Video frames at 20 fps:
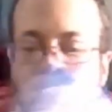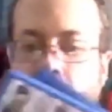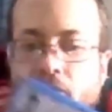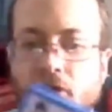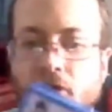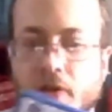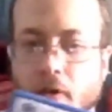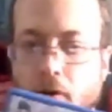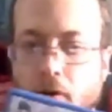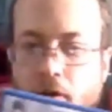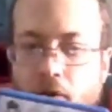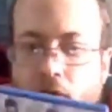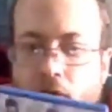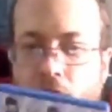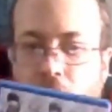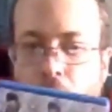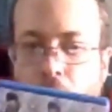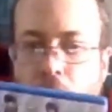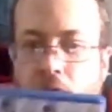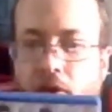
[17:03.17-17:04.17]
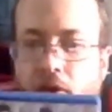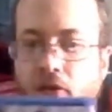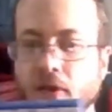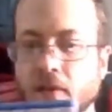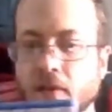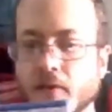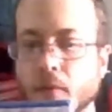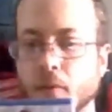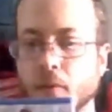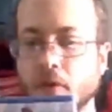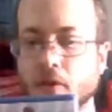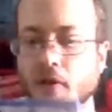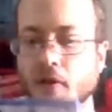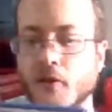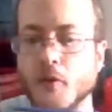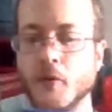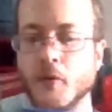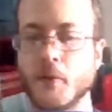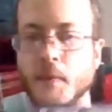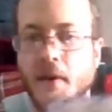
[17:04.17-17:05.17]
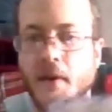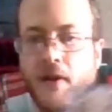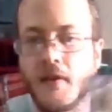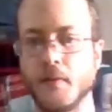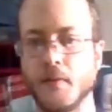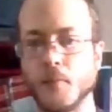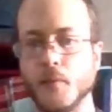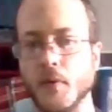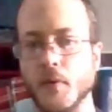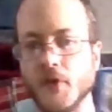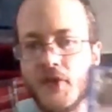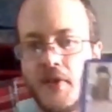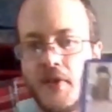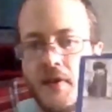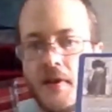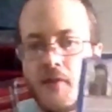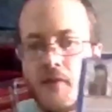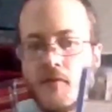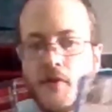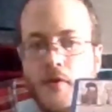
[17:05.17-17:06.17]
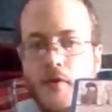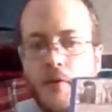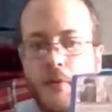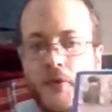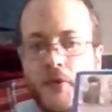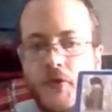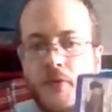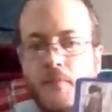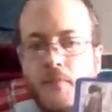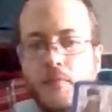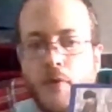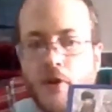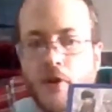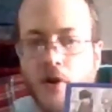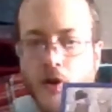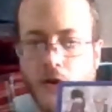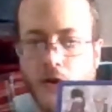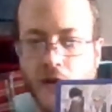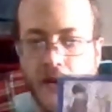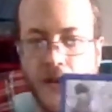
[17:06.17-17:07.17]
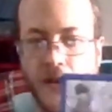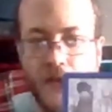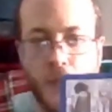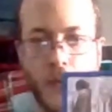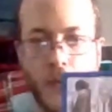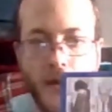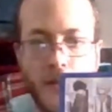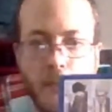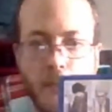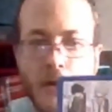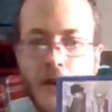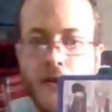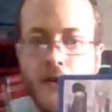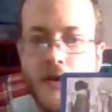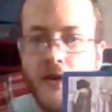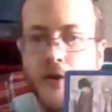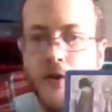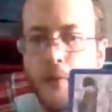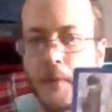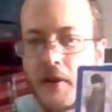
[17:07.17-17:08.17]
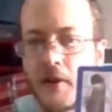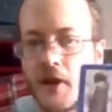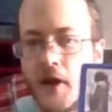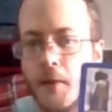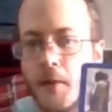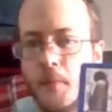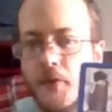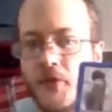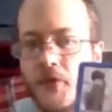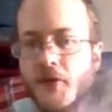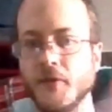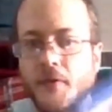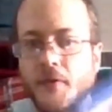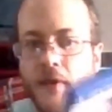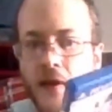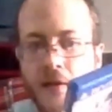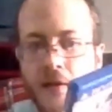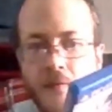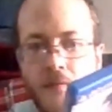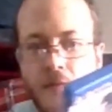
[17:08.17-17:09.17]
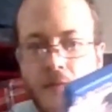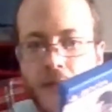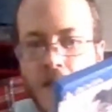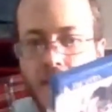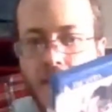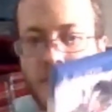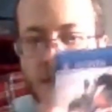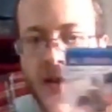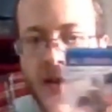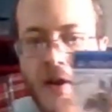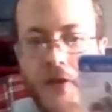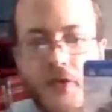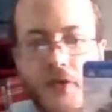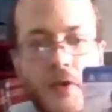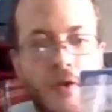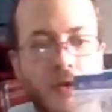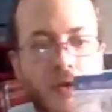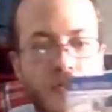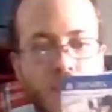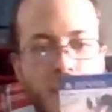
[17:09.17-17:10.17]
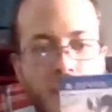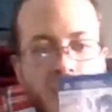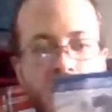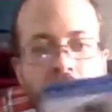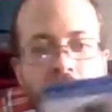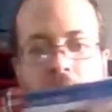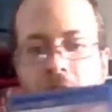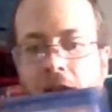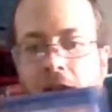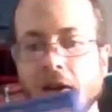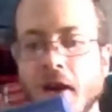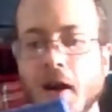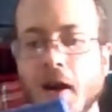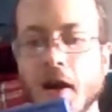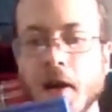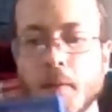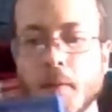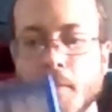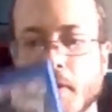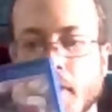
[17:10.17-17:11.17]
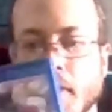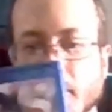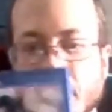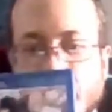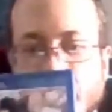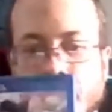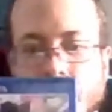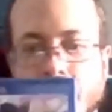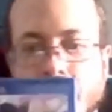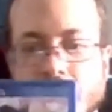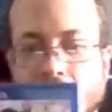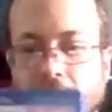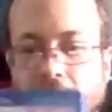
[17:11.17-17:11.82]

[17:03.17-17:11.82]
started this one to see if it would click with me, and it wasn't, even though it was regarded as one of the better Atomi games that even guys could enjoy. I'm not... Yeah,